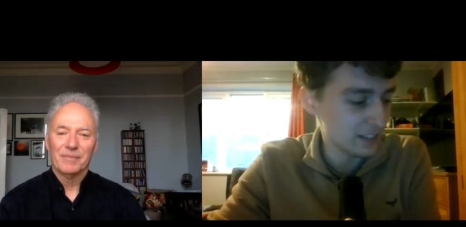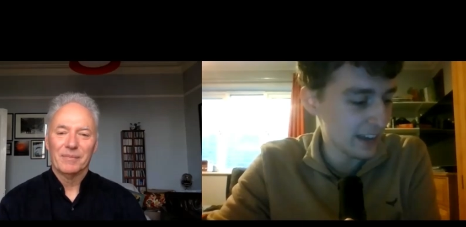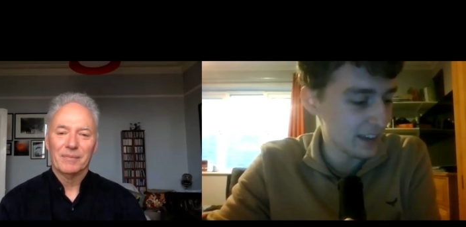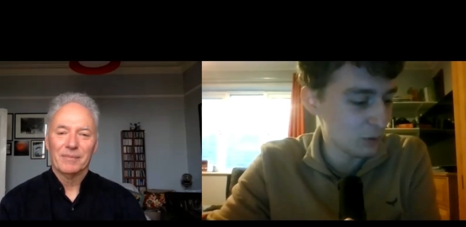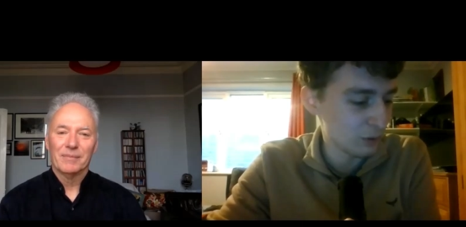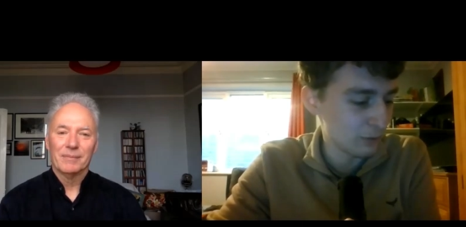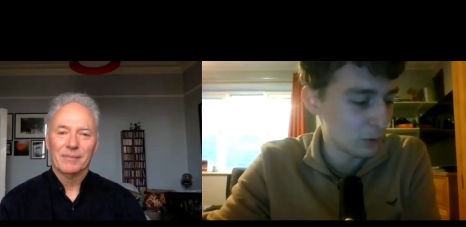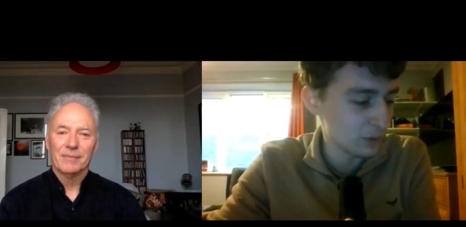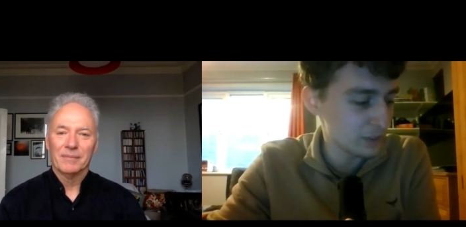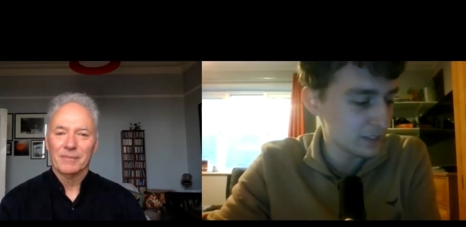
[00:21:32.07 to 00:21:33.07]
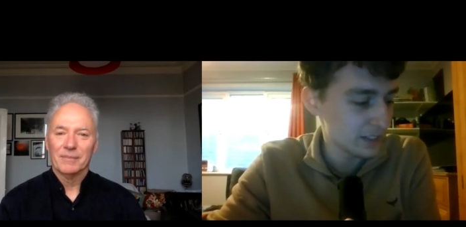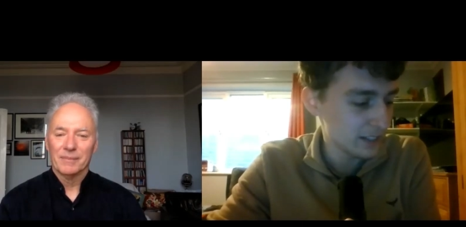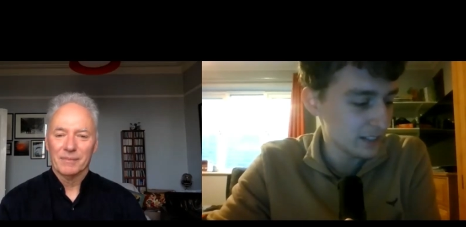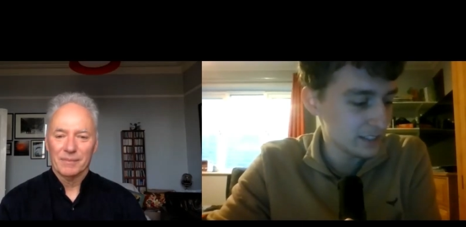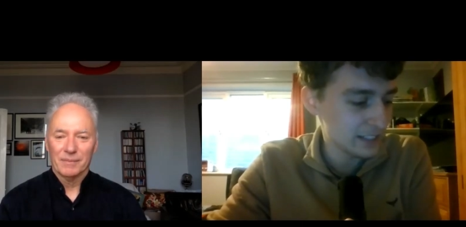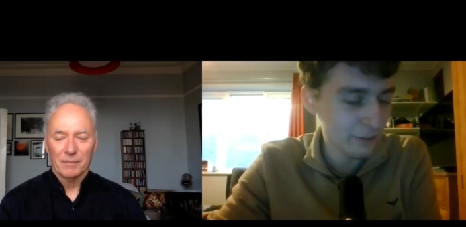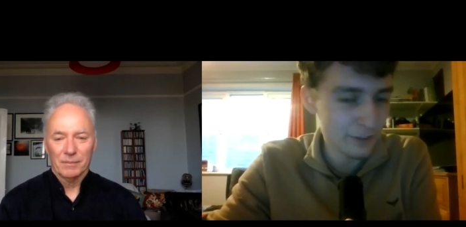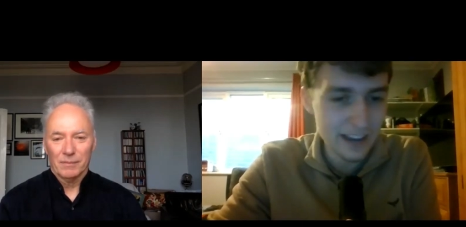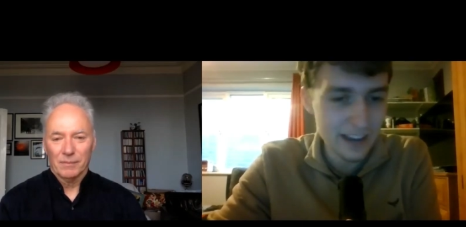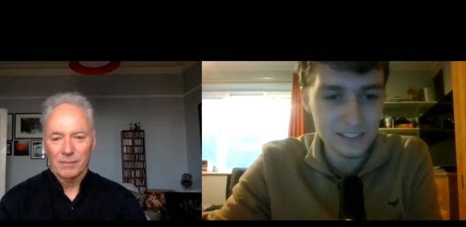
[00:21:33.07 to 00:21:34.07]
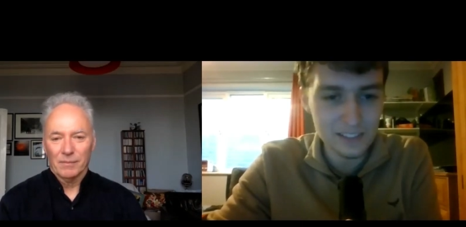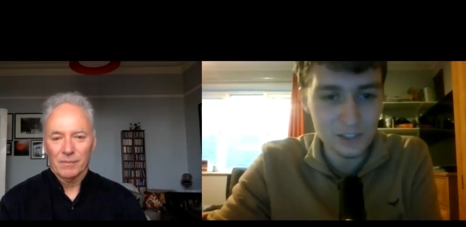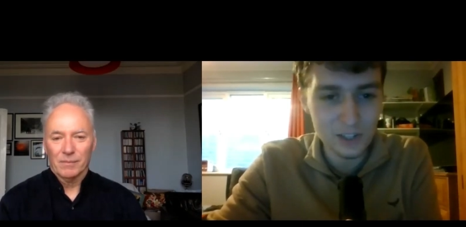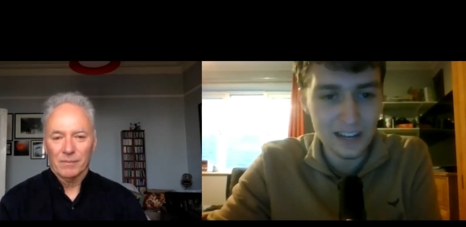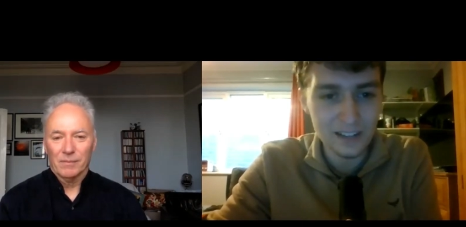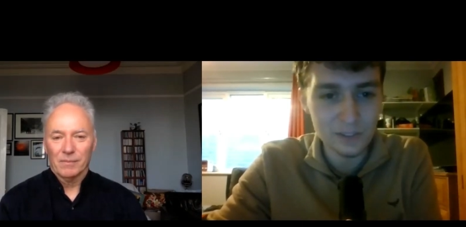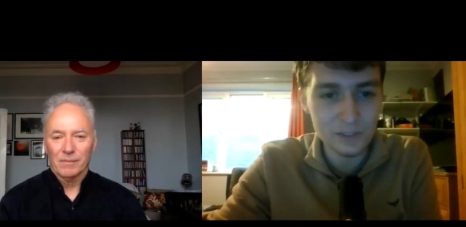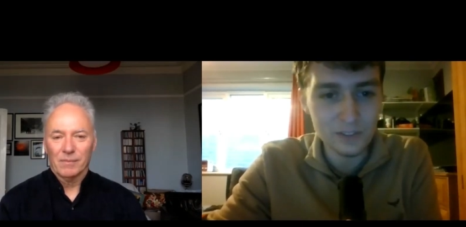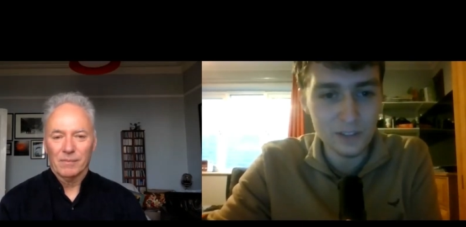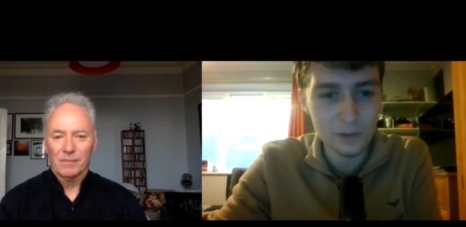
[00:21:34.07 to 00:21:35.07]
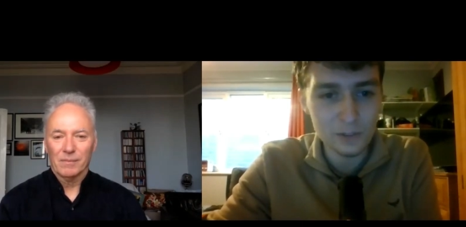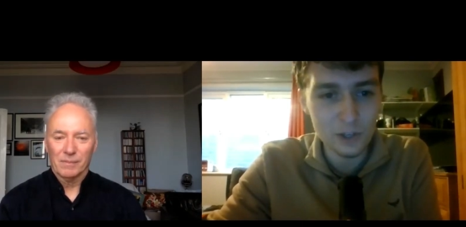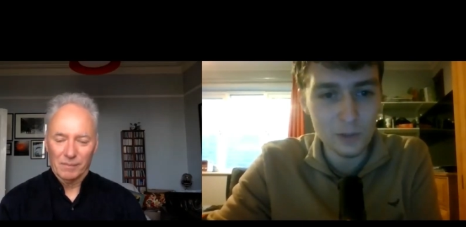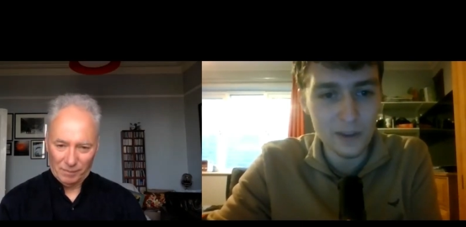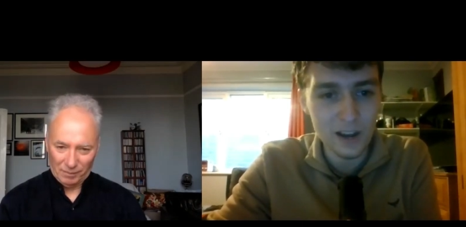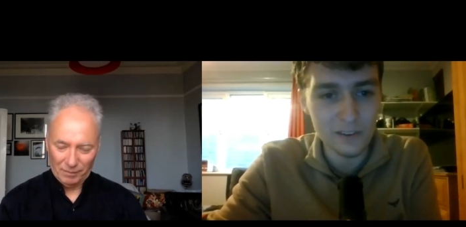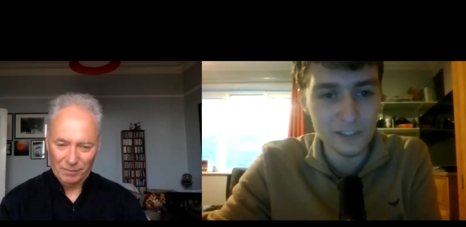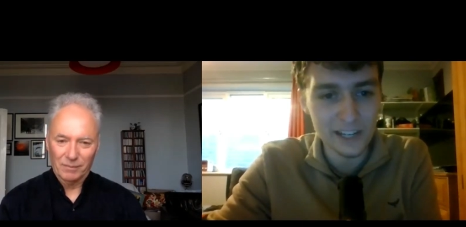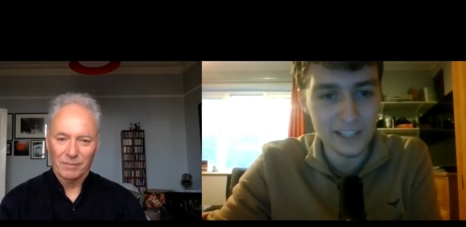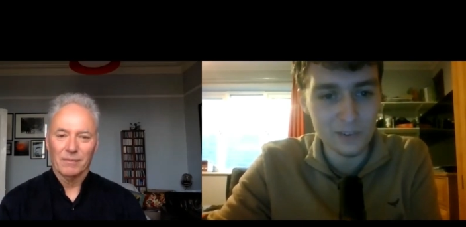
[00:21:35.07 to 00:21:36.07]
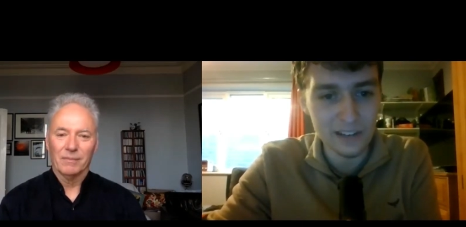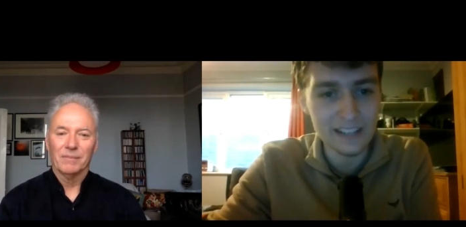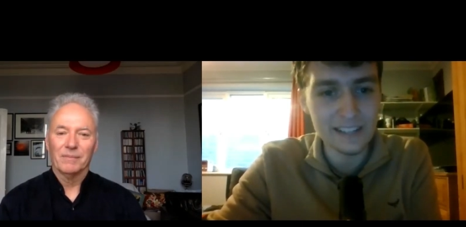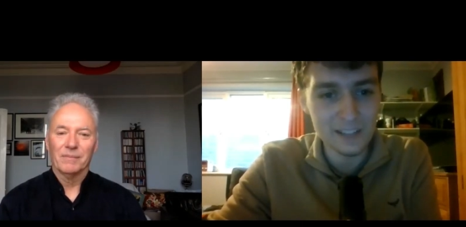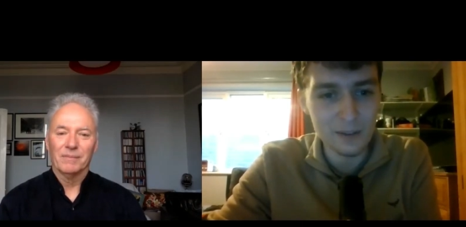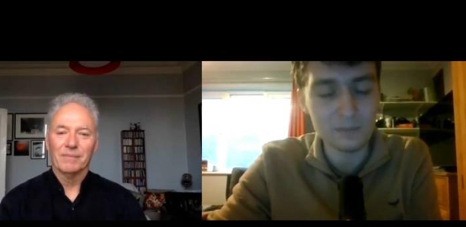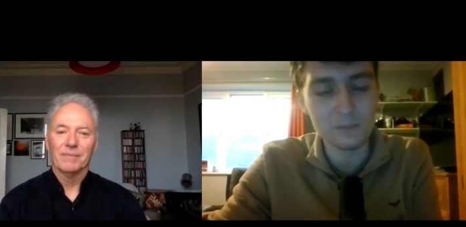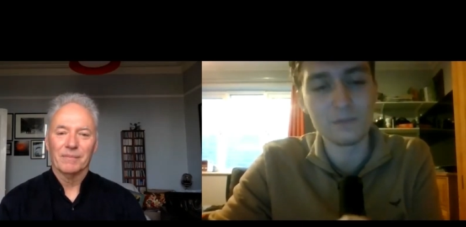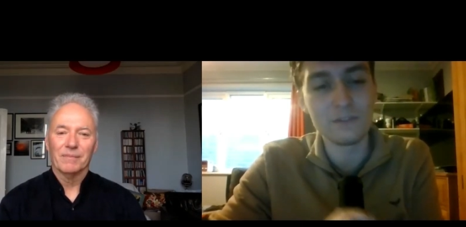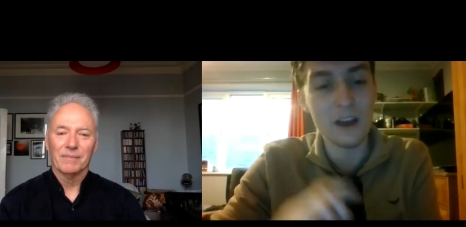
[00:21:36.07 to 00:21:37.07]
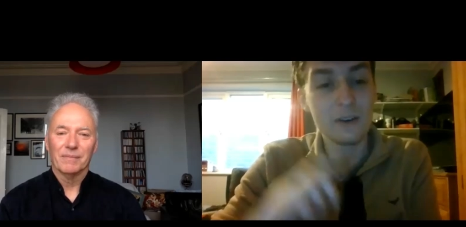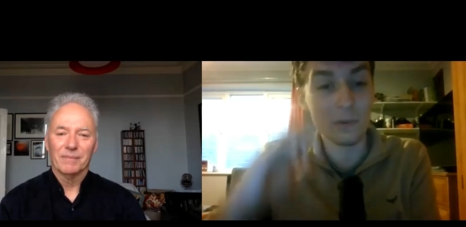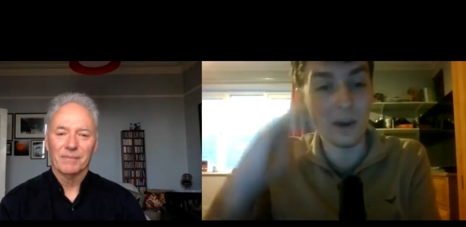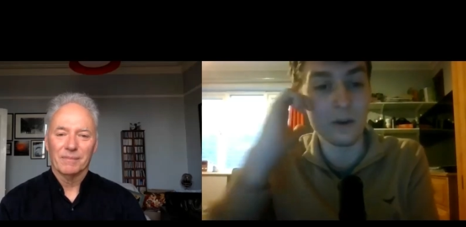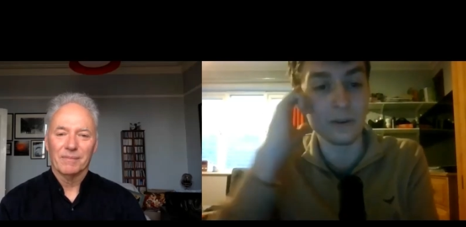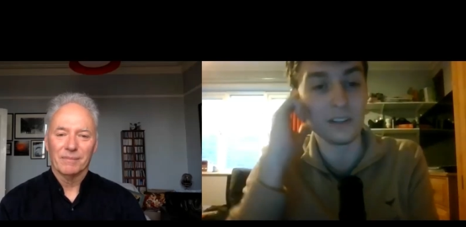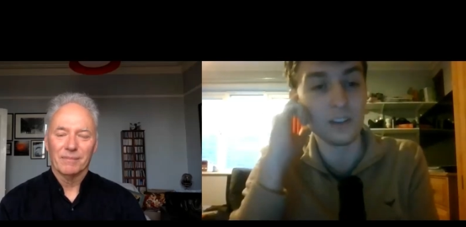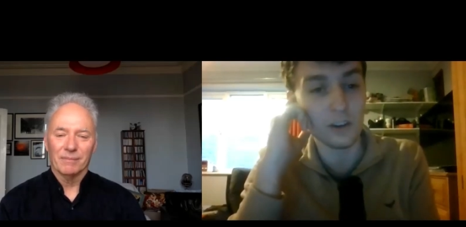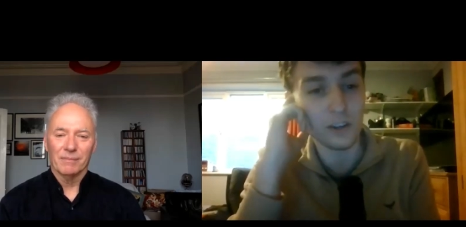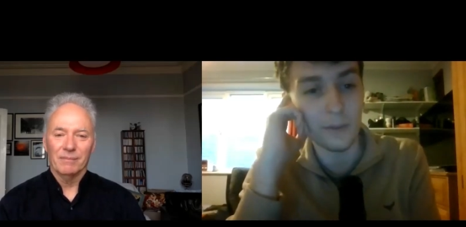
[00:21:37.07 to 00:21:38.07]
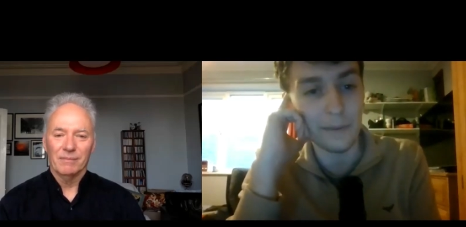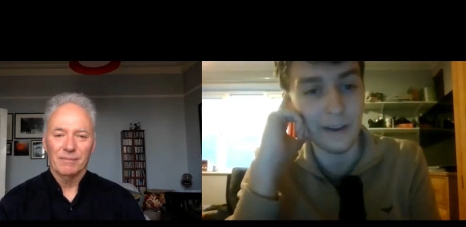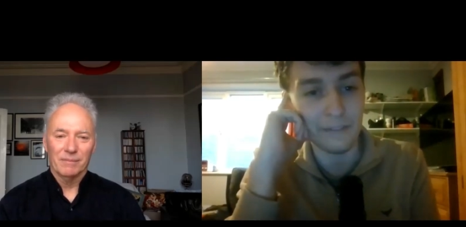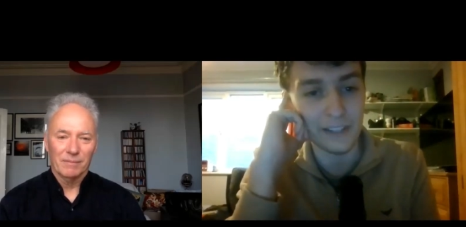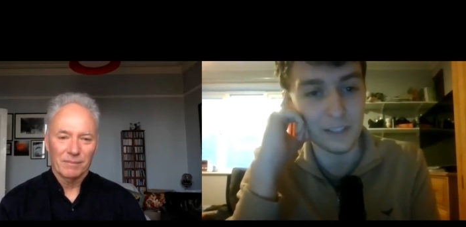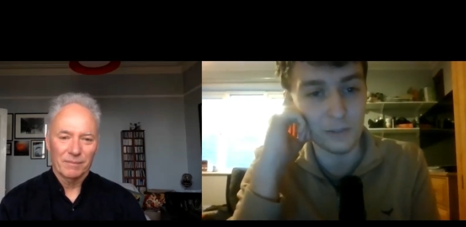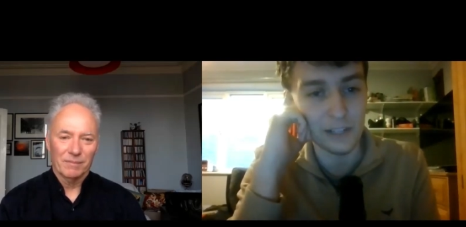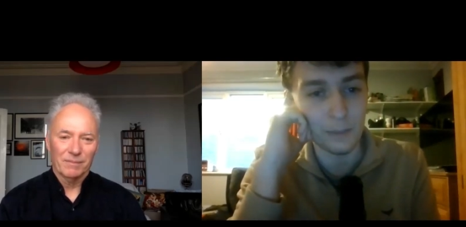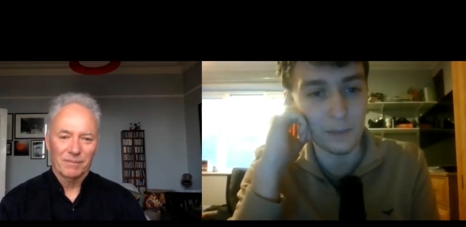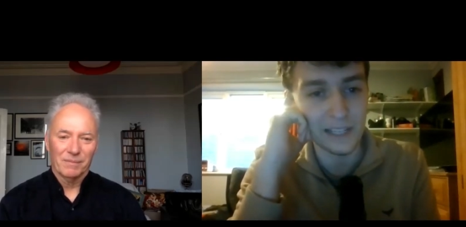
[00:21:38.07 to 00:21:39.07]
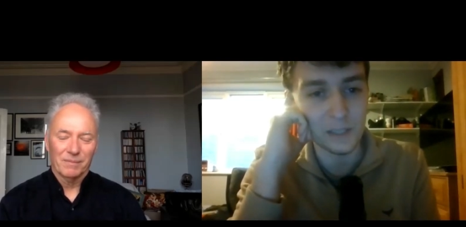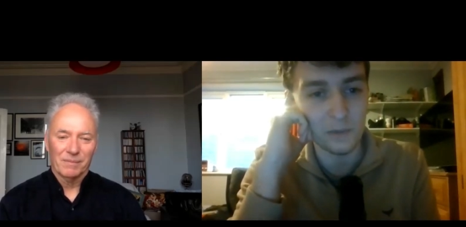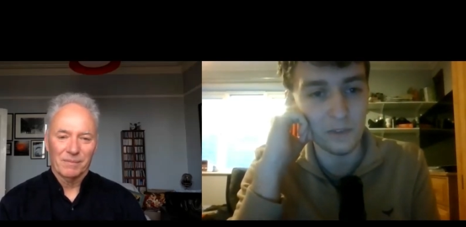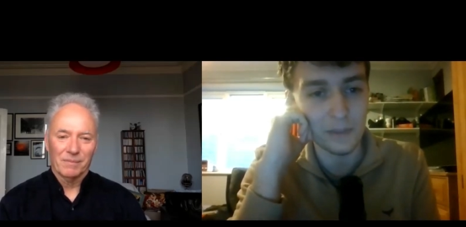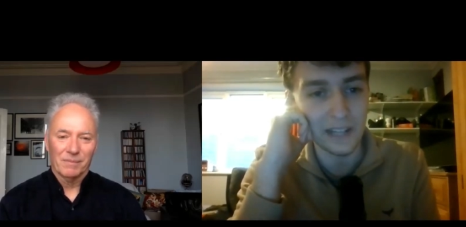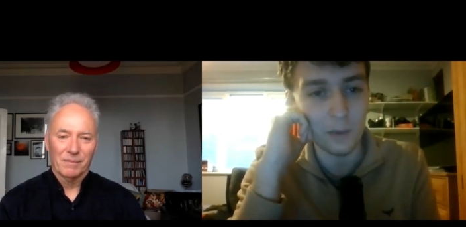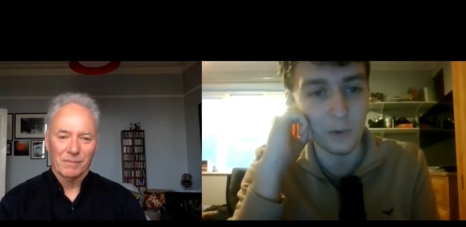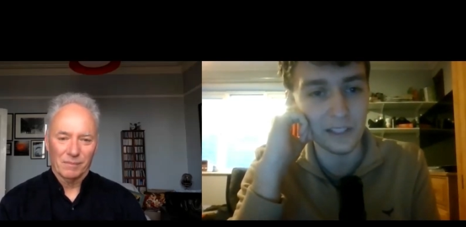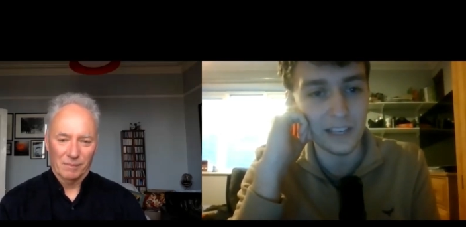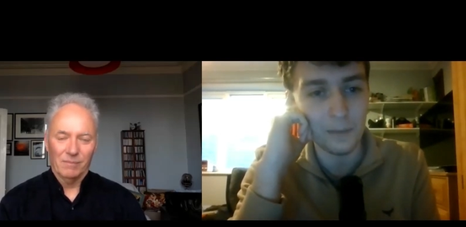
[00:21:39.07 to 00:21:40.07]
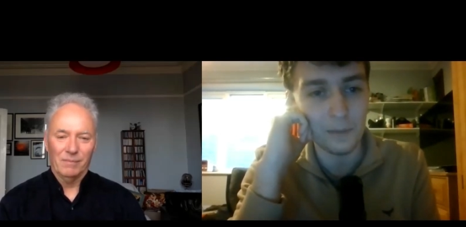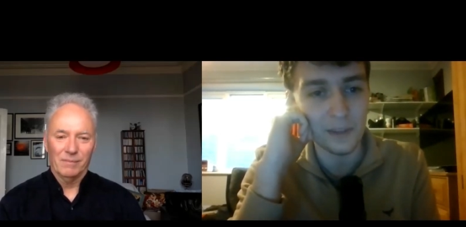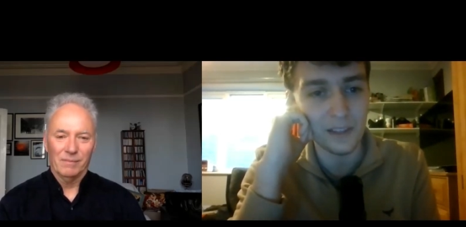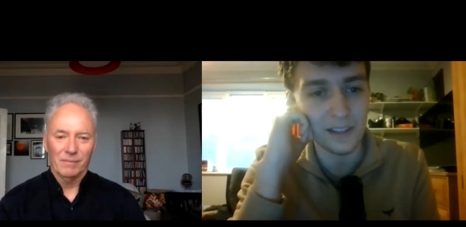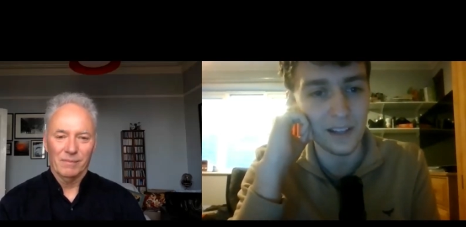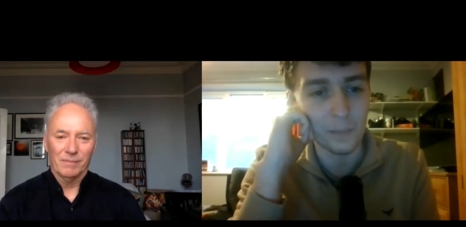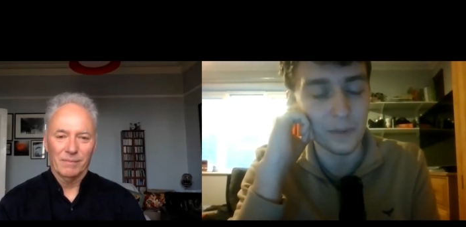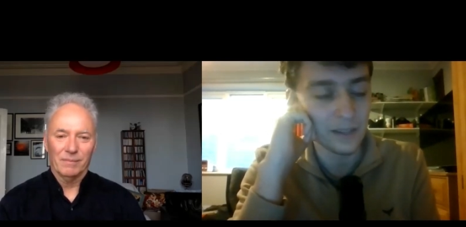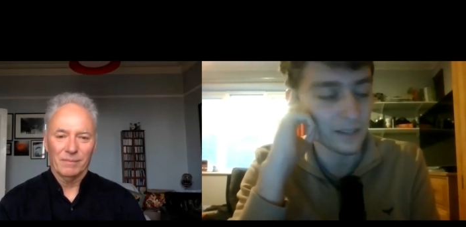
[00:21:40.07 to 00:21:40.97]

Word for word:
Speaker 1: get your thoughts. Stefan Johansen's gone out and loaned to QPR in January, and he's done very well. And a lot of mm-hmm. QPR fans are really pleased with him, and they want to keep him at the club.